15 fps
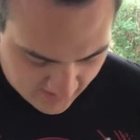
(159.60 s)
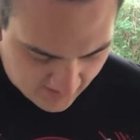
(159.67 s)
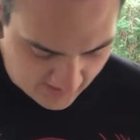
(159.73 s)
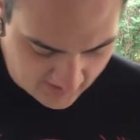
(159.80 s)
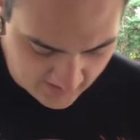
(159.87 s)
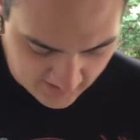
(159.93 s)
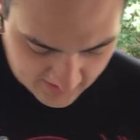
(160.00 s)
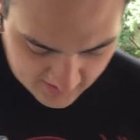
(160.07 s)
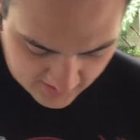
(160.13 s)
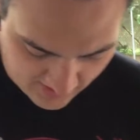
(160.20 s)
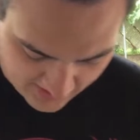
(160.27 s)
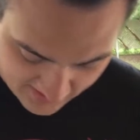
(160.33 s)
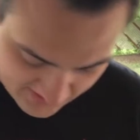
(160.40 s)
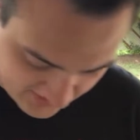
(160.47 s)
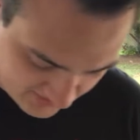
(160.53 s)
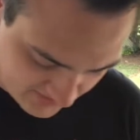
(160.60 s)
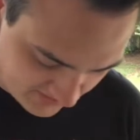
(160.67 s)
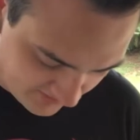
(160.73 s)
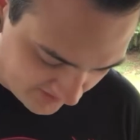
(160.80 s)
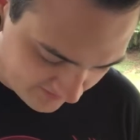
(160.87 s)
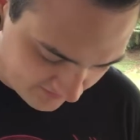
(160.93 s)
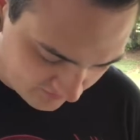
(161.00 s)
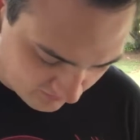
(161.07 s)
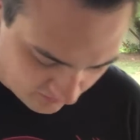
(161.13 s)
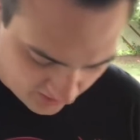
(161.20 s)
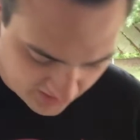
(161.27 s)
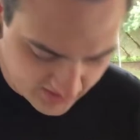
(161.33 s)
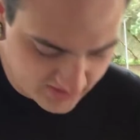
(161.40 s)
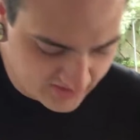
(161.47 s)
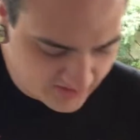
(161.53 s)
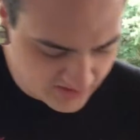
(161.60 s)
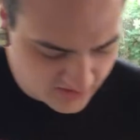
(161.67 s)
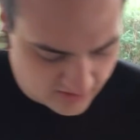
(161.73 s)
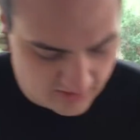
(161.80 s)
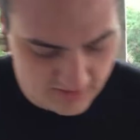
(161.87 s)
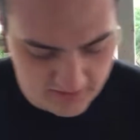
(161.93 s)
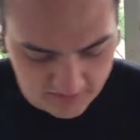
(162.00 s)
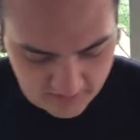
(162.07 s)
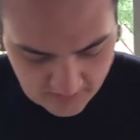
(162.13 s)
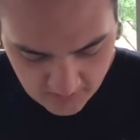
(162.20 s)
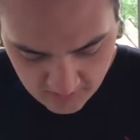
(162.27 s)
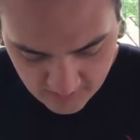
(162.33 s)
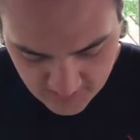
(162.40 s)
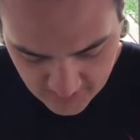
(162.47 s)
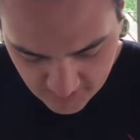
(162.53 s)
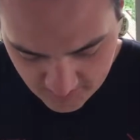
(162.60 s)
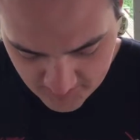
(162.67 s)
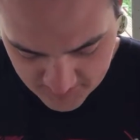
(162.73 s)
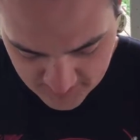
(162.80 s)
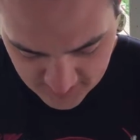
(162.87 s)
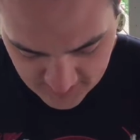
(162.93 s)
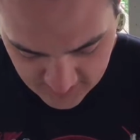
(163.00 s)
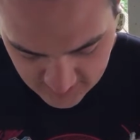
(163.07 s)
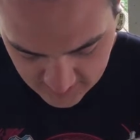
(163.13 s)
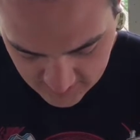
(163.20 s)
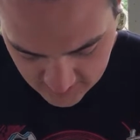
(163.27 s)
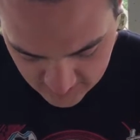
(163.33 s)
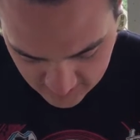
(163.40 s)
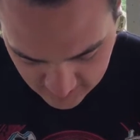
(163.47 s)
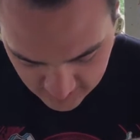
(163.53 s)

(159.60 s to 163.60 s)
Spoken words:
yeah, I just used to love watching this show though, growing up as a kid.